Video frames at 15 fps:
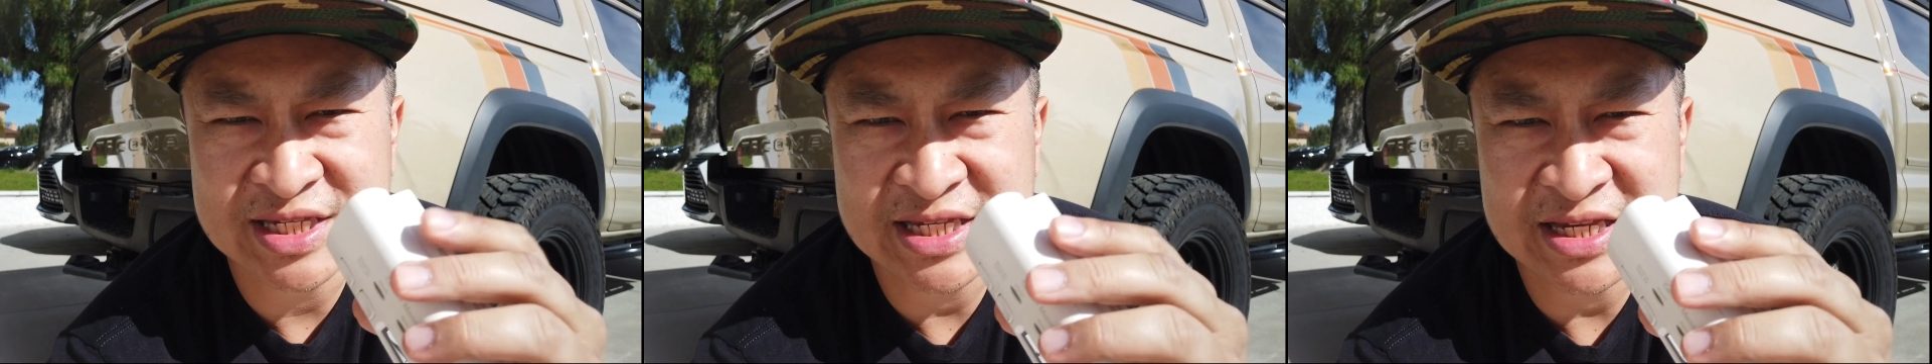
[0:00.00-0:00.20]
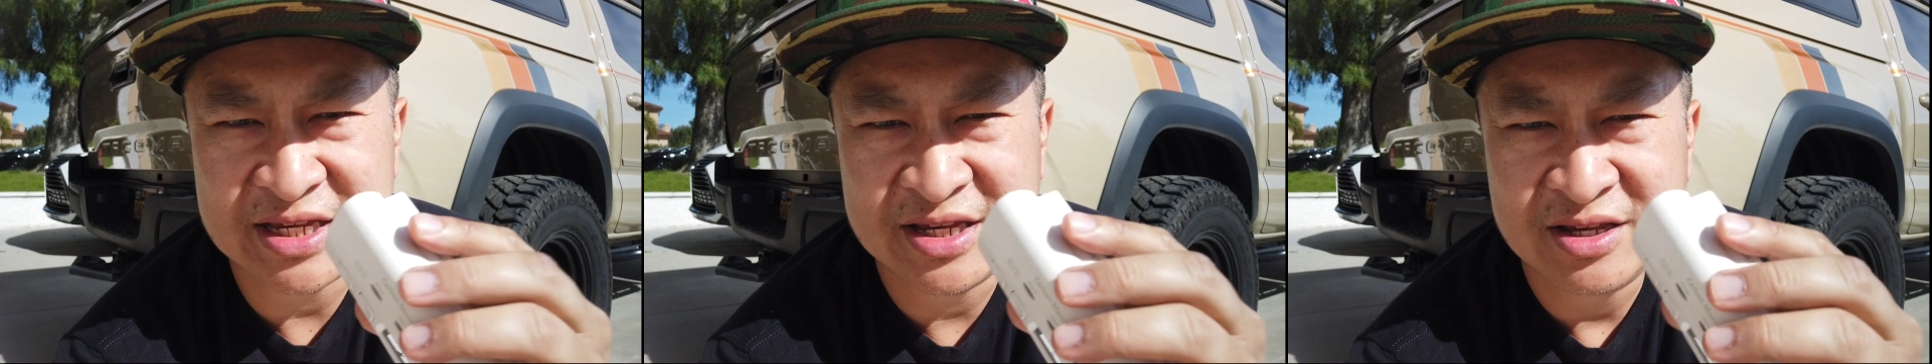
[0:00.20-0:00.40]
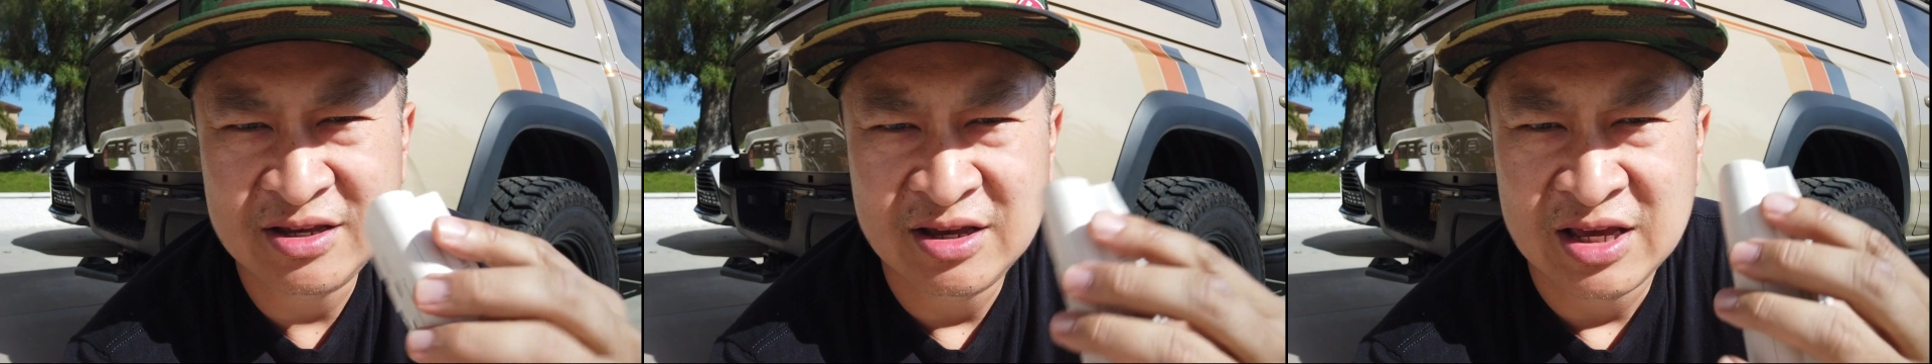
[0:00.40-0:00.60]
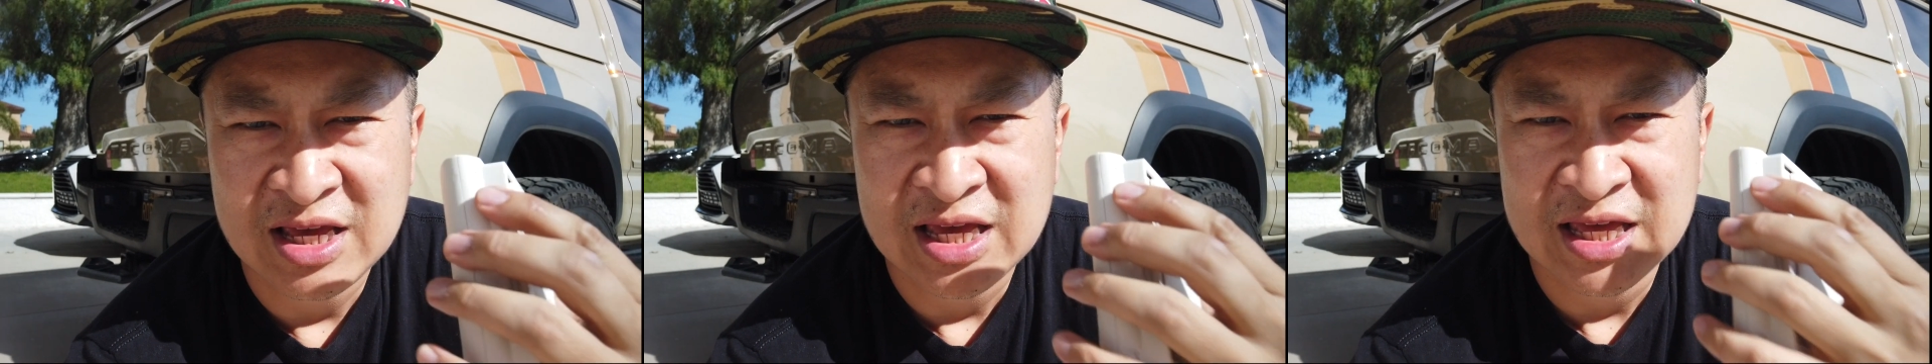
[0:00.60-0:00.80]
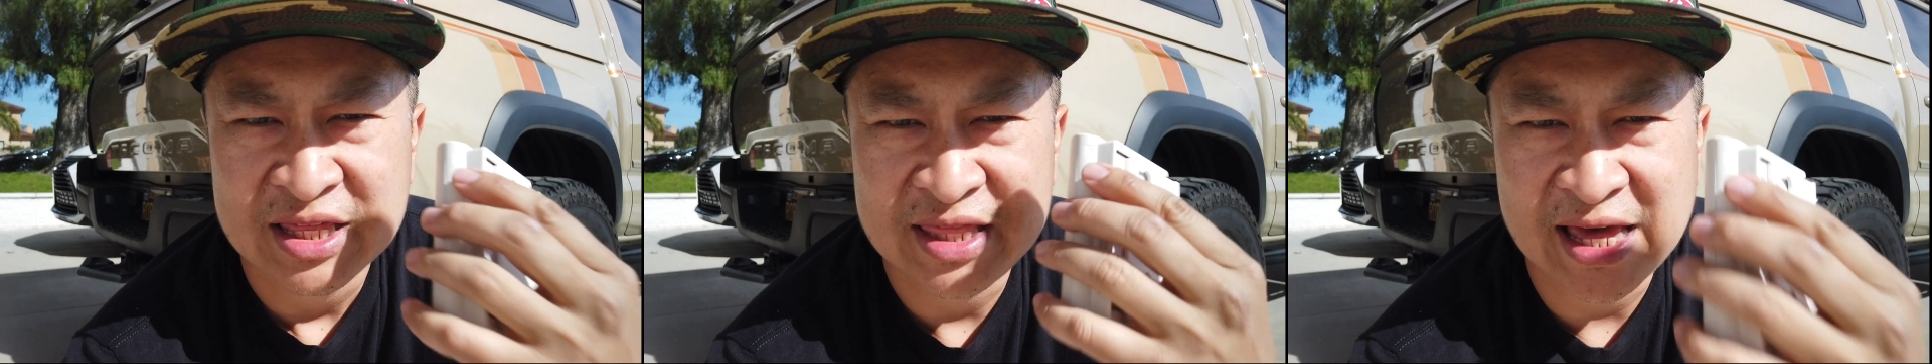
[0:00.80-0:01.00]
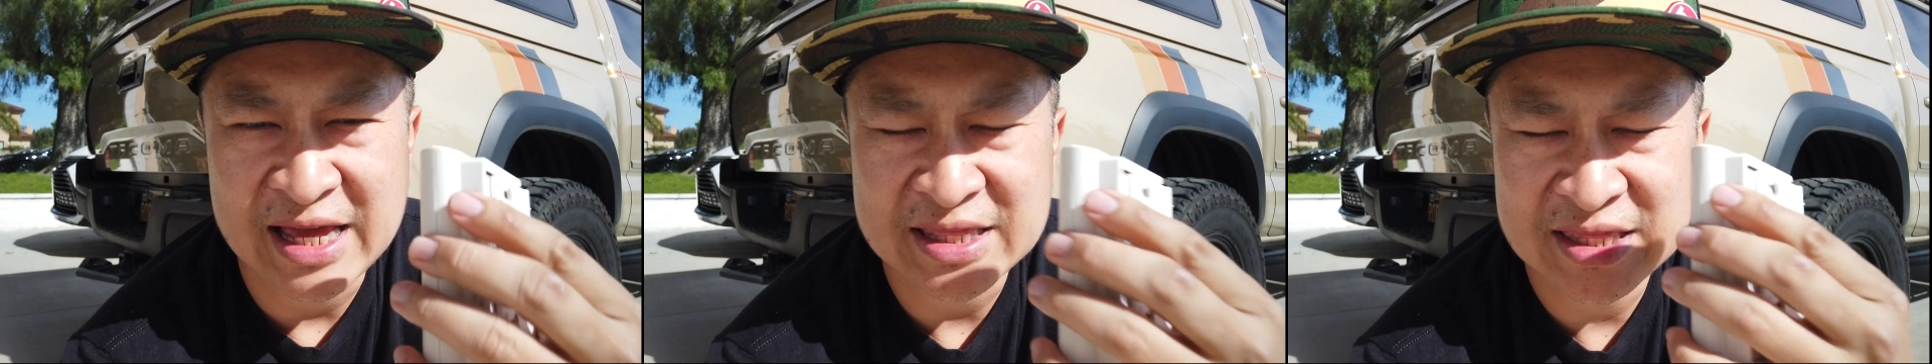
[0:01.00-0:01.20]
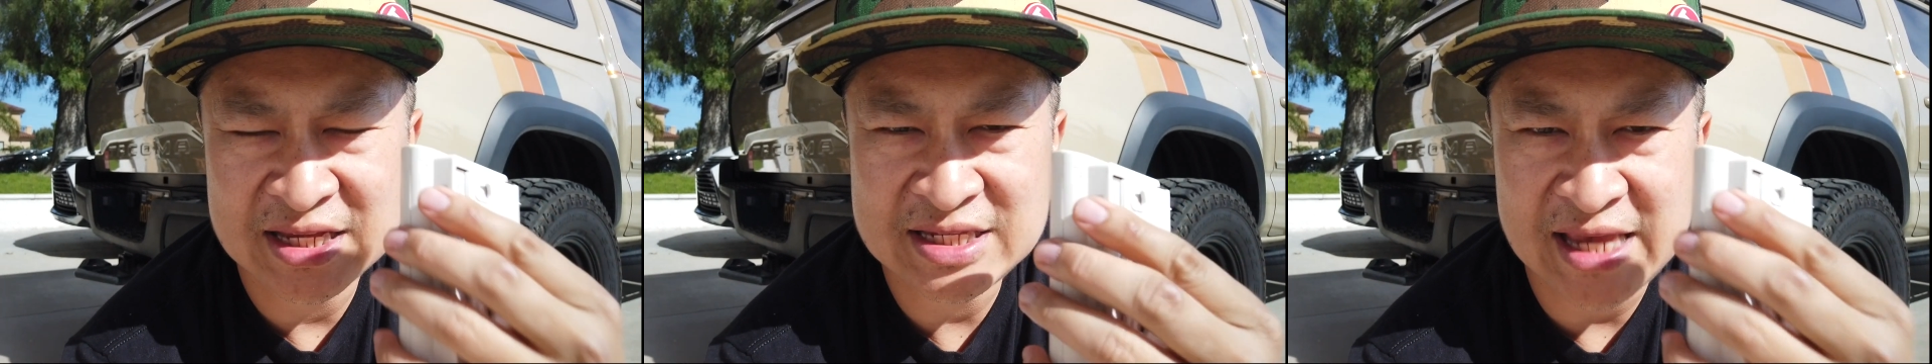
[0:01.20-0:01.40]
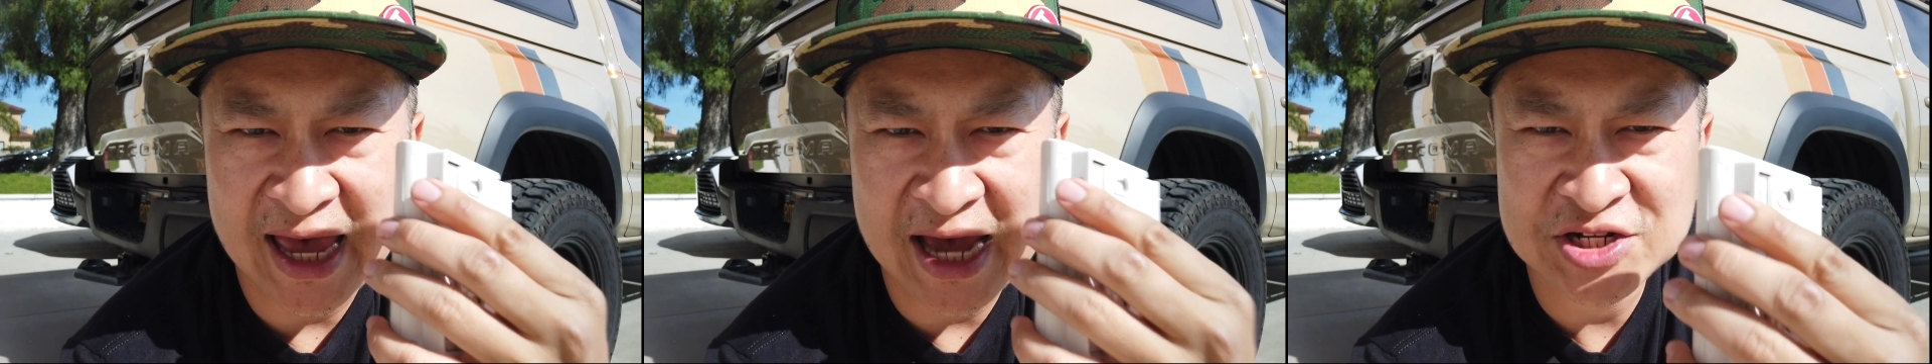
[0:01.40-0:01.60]
see, that
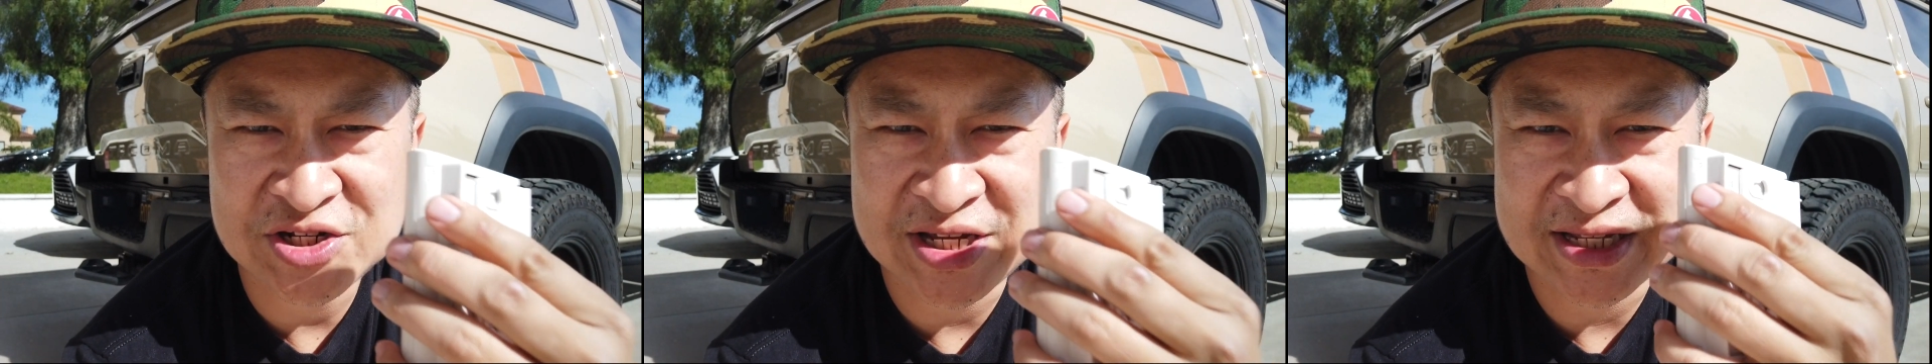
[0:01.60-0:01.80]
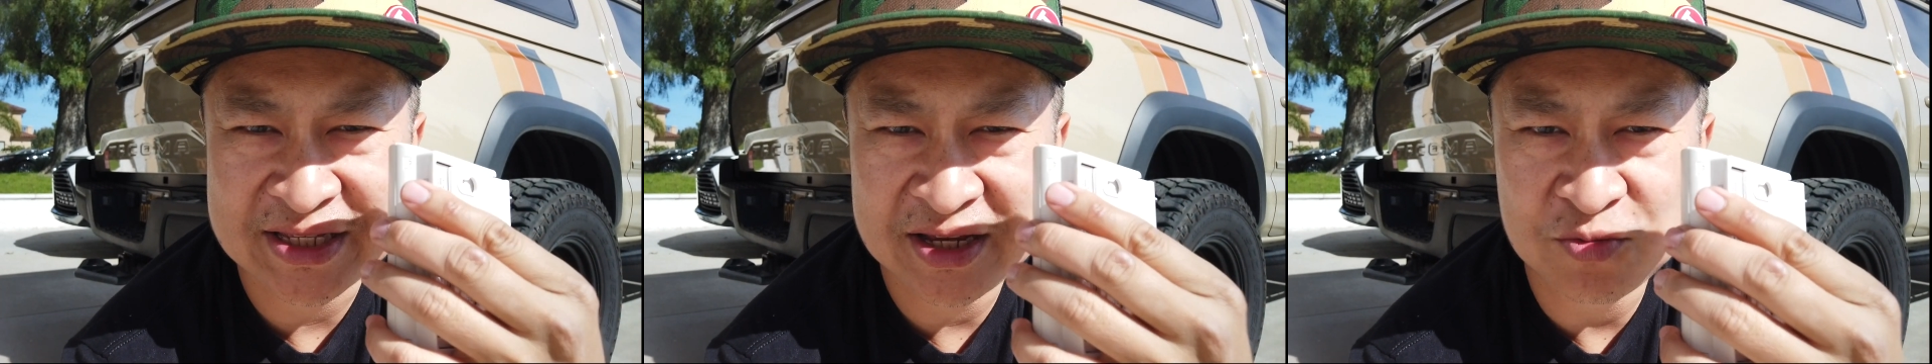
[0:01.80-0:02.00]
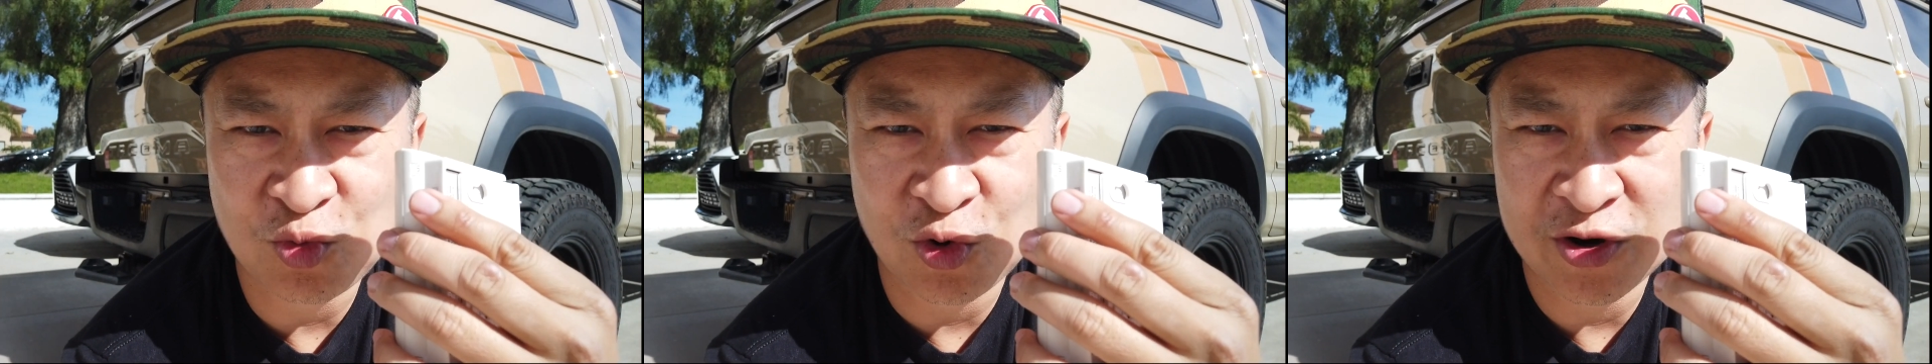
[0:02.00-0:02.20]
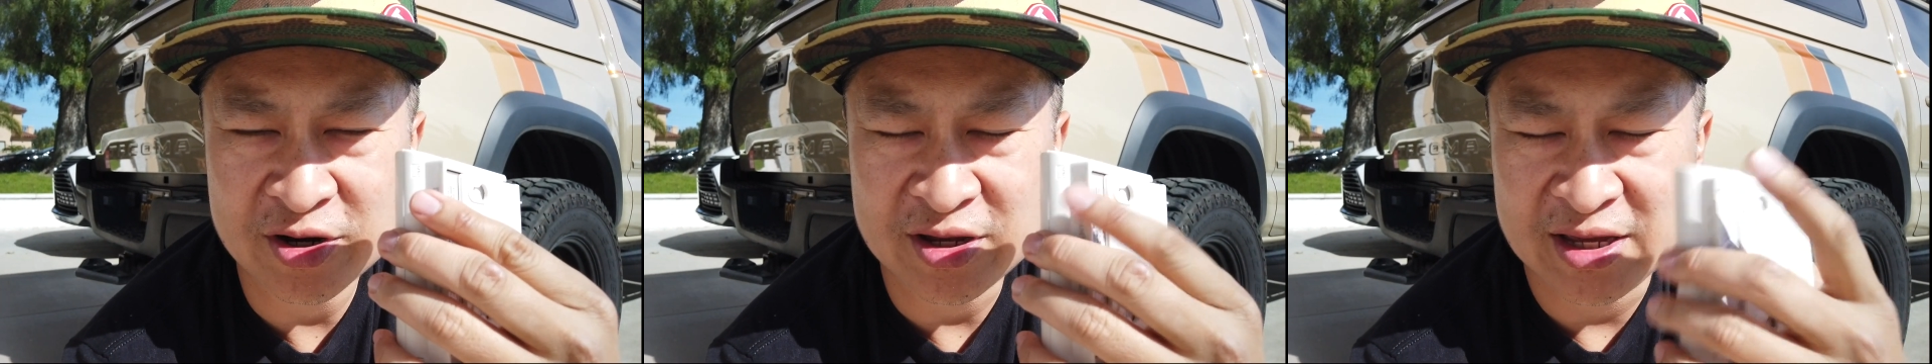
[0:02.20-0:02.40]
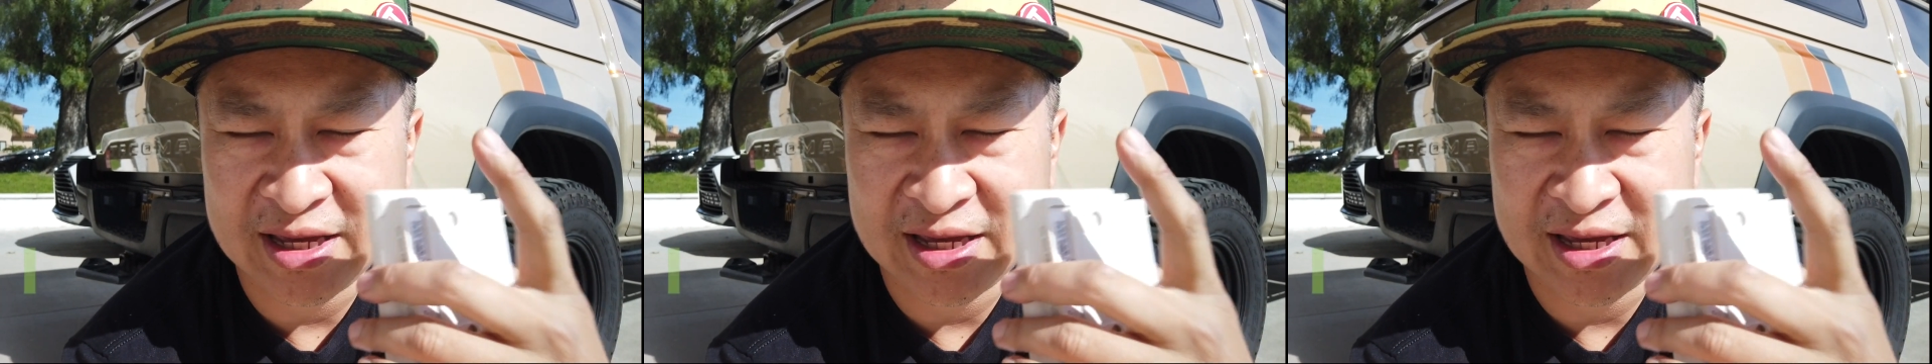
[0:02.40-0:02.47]
this actually did work.